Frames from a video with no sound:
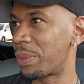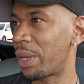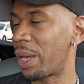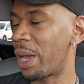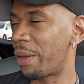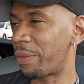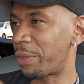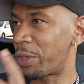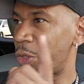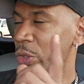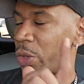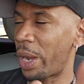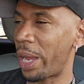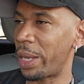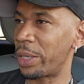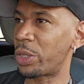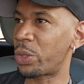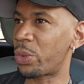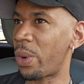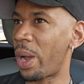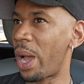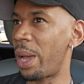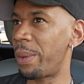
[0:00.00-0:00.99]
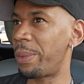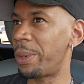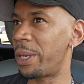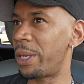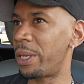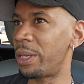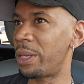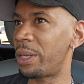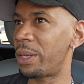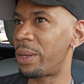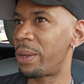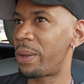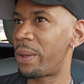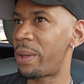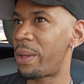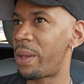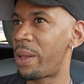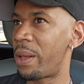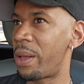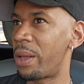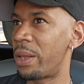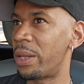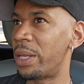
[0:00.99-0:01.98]
After transcribing it,
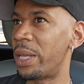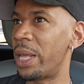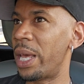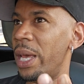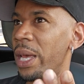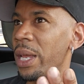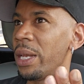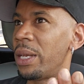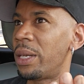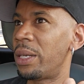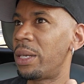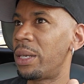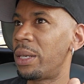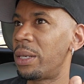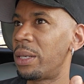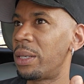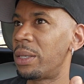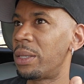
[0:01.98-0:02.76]
then,